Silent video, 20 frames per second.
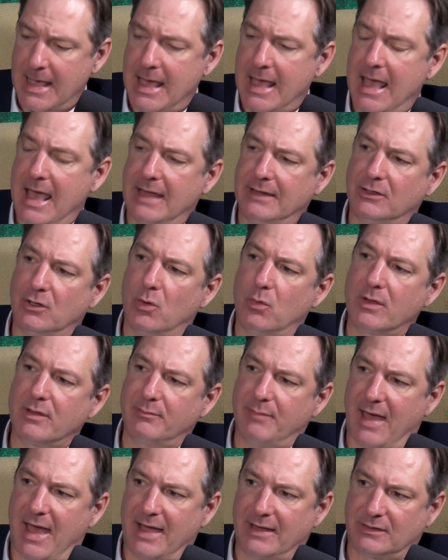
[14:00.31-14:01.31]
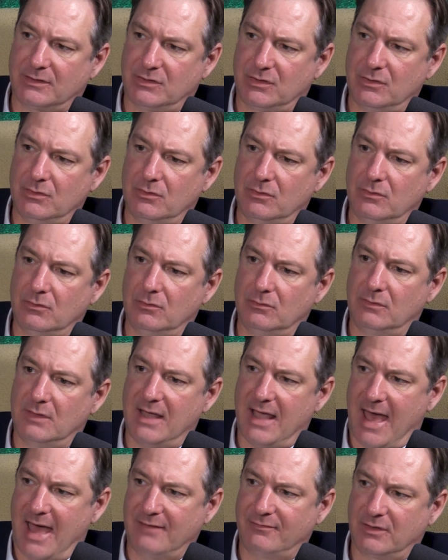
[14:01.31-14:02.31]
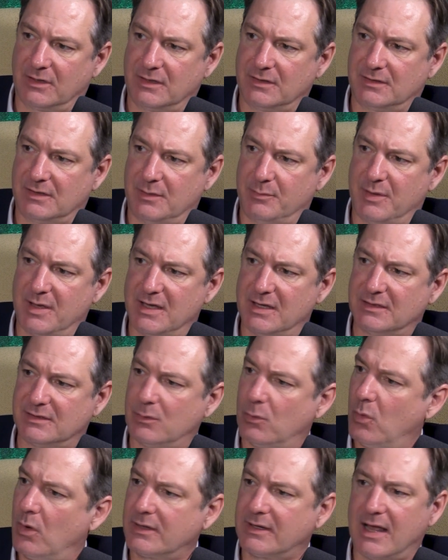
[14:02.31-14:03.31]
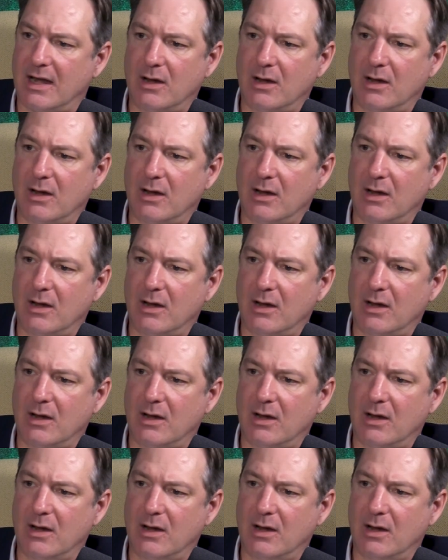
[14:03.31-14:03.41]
And going back to the advocacy piece, what kind of